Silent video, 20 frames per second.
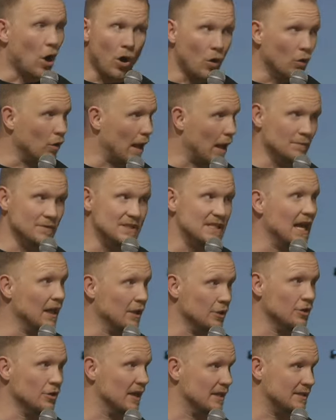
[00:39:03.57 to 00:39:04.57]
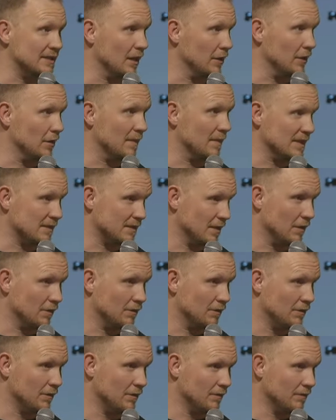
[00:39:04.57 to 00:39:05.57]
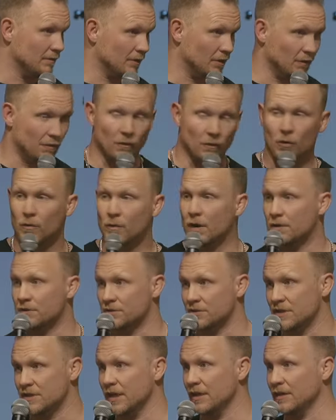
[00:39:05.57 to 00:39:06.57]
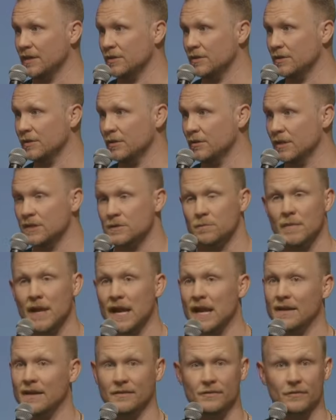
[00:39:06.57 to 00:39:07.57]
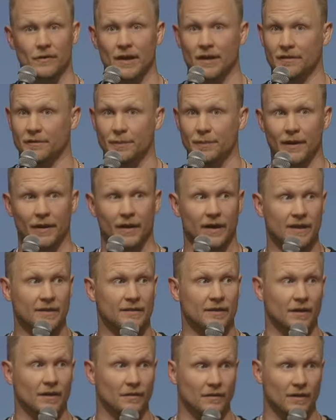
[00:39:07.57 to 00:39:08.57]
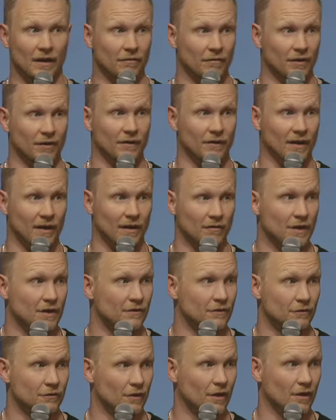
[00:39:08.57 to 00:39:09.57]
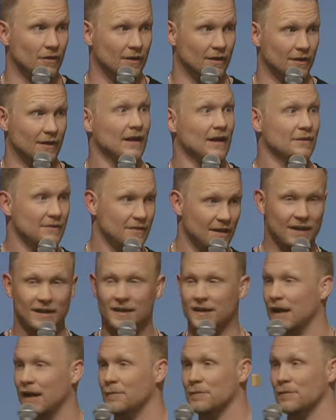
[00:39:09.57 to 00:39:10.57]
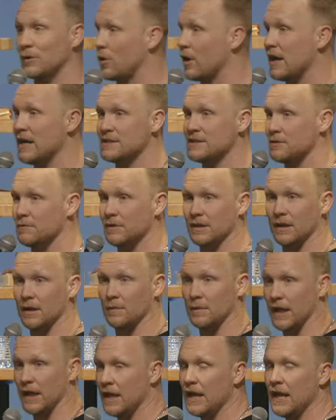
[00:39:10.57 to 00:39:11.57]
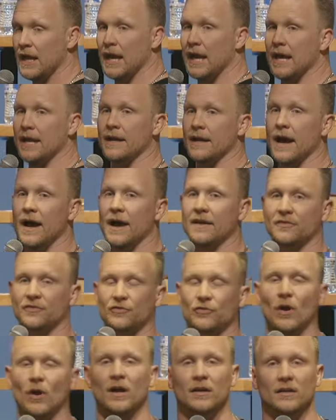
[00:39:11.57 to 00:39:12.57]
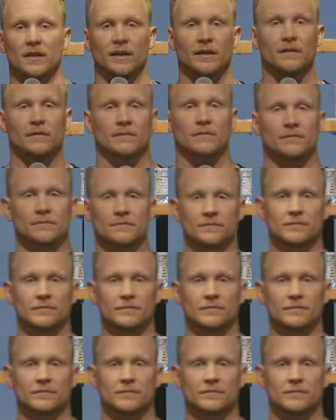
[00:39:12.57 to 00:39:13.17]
All, I'm telling you, I tell on myself. The forerunners will tell you too. This man is transparent. He tells everything. If he's struggling, they'll tell you. I'm crazy with it. I'm like, hey guys, struggling.